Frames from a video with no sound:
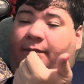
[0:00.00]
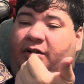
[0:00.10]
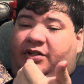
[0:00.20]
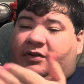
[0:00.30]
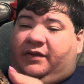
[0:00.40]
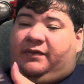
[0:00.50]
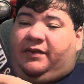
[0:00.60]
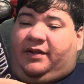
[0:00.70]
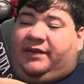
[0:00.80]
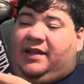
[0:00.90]
Book 2, this
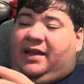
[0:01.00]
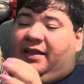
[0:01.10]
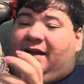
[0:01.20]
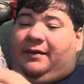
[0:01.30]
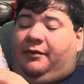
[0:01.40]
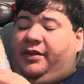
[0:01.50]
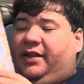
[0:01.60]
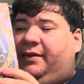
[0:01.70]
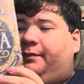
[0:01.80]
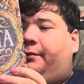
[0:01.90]
was on sale at
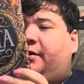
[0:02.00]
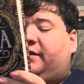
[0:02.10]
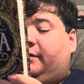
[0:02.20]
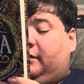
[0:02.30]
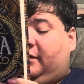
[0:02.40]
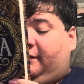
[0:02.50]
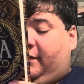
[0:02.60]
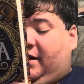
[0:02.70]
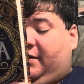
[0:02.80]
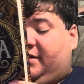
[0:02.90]
the bookstore
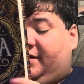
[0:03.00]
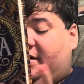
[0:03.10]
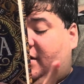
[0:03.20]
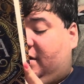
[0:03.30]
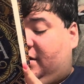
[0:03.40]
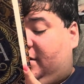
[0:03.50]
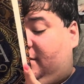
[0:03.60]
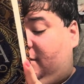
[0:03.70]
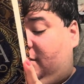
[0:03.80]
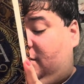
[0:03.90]
when I went to the